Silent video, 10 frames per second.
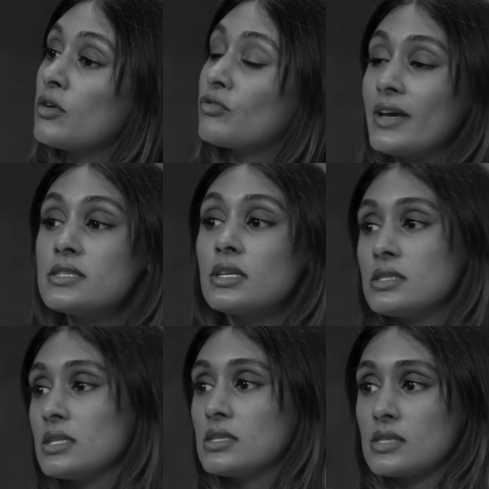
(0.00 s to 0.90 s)

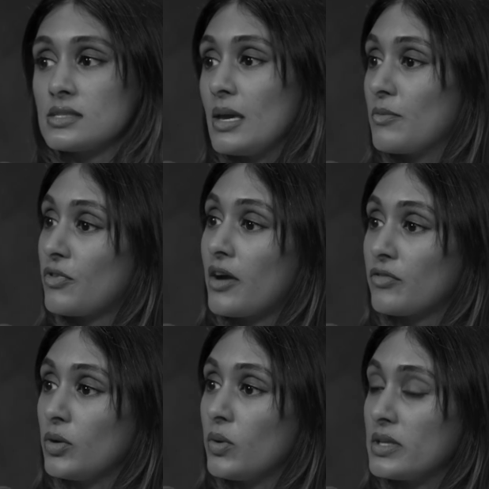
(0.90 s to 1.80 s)
residency is the same for
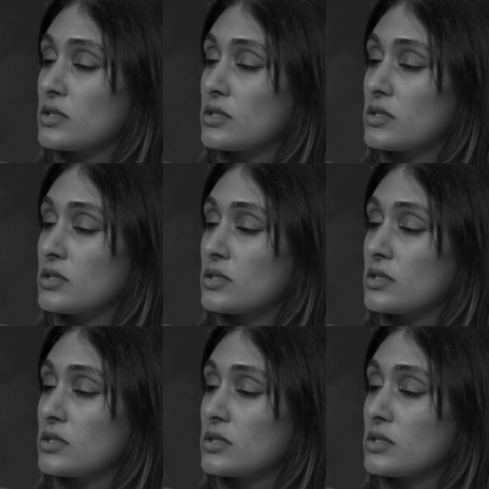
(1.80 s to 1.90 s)
everyone.